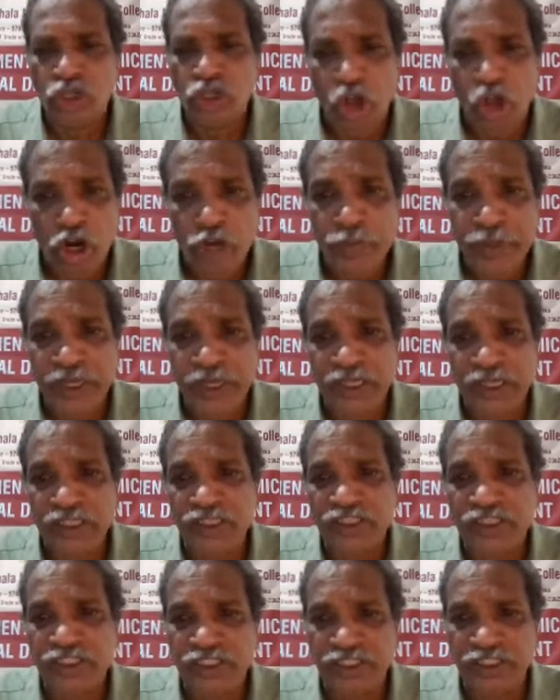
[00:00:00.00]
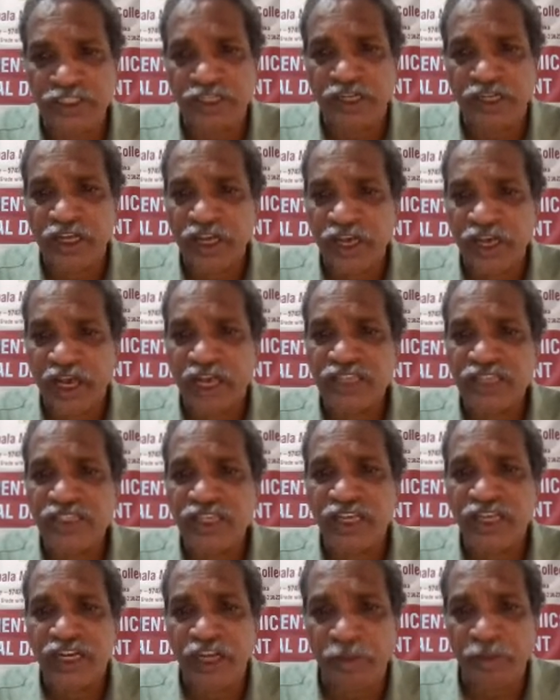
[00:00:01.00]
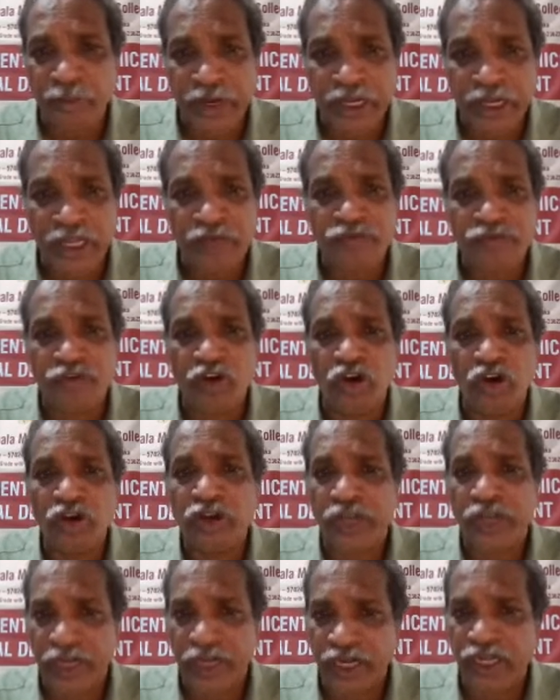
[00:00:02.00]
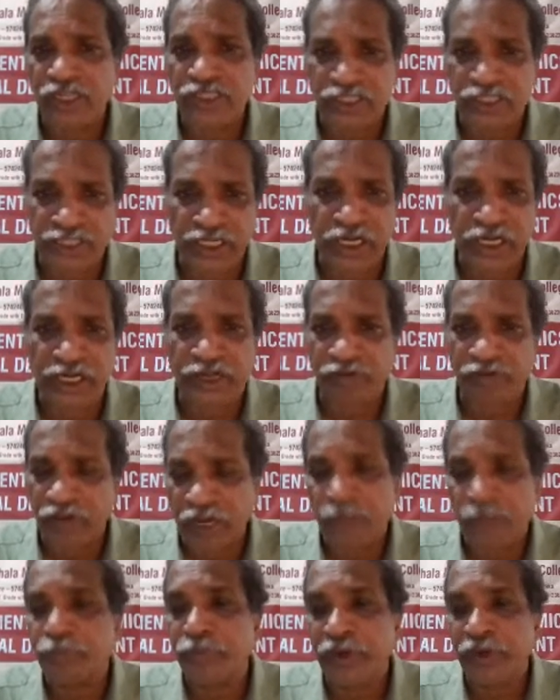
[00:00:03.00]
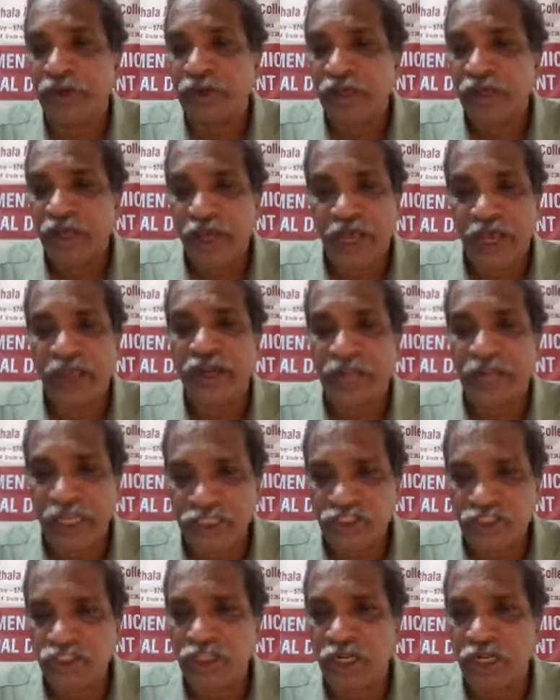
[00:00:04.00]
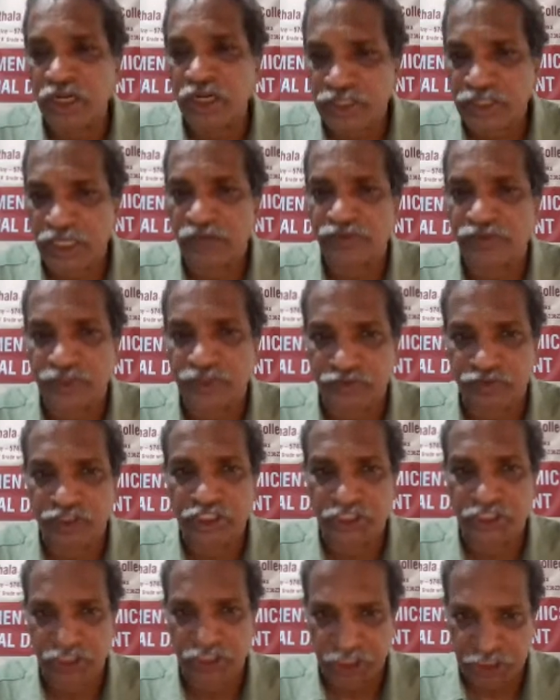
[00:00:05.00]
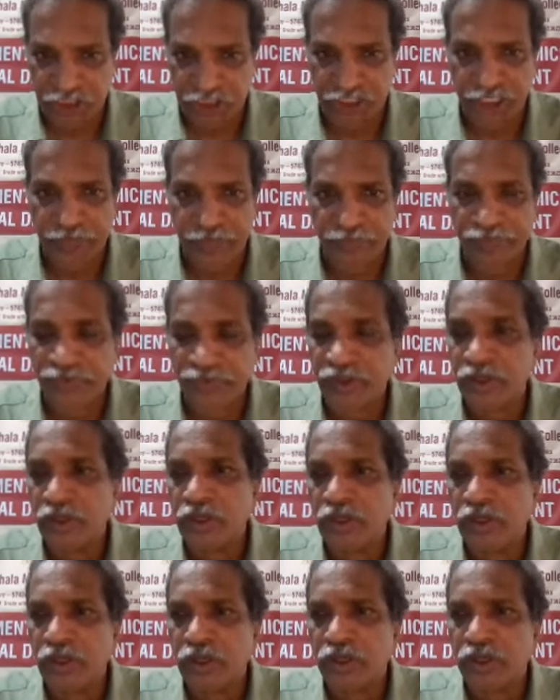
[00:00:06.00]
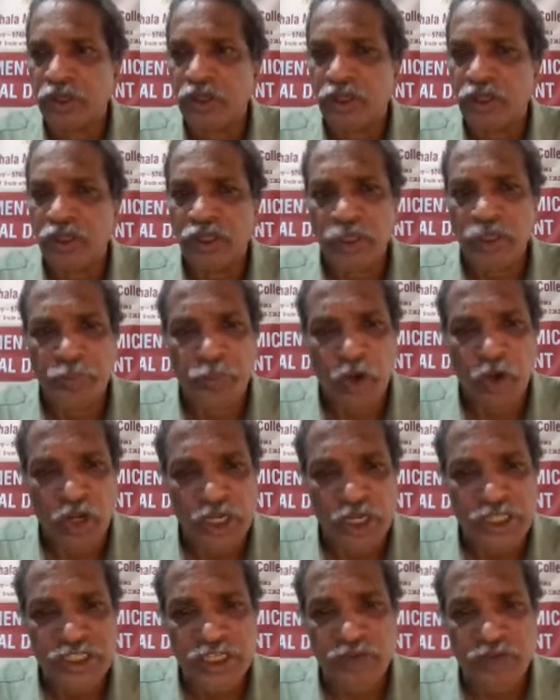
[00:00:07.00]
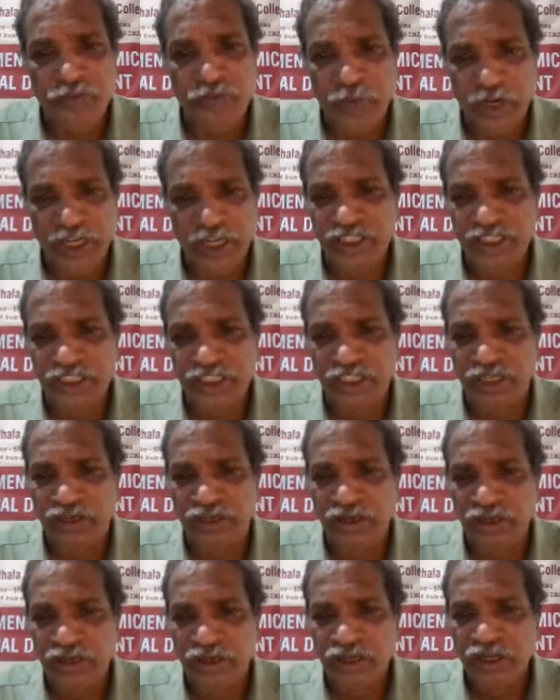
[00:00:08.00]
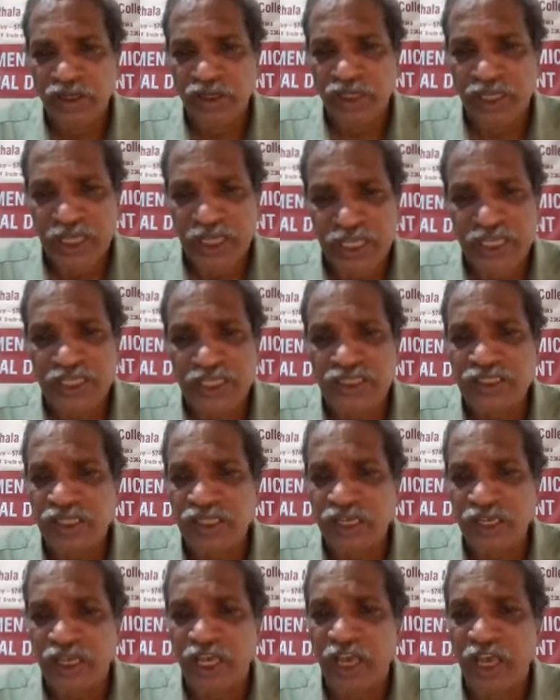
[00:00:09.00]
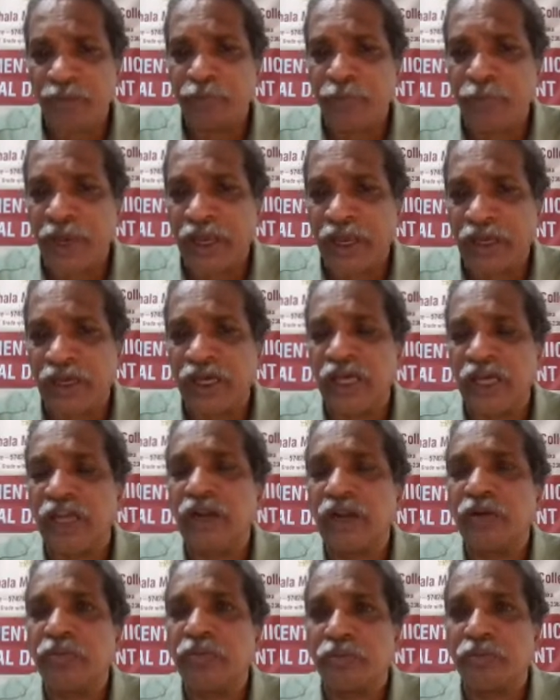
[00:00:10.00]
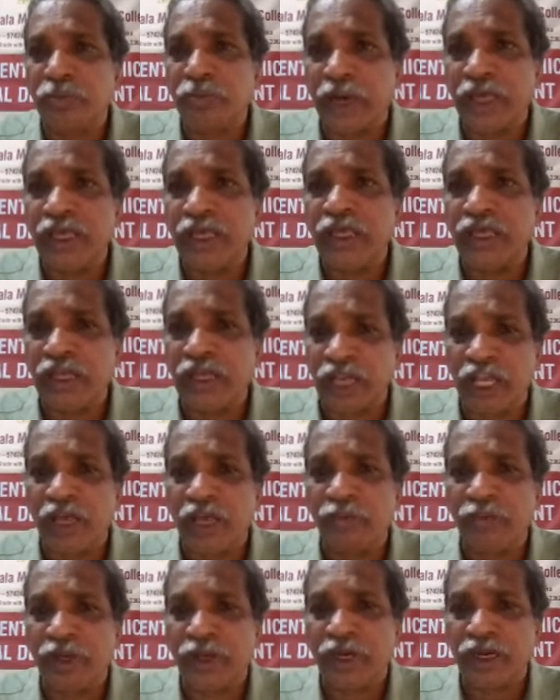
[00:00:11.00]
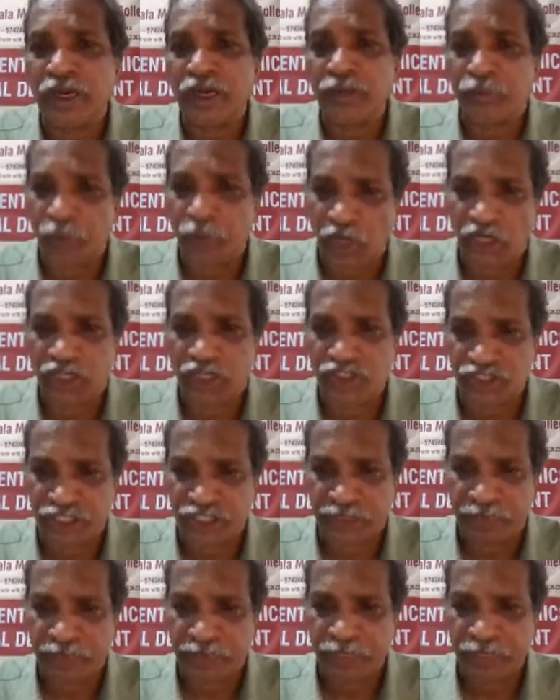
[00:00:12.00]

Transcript: not be considered as a remedy for industrial development and national self-sufficiency. The policy of protection is a beggar my neighbor policy.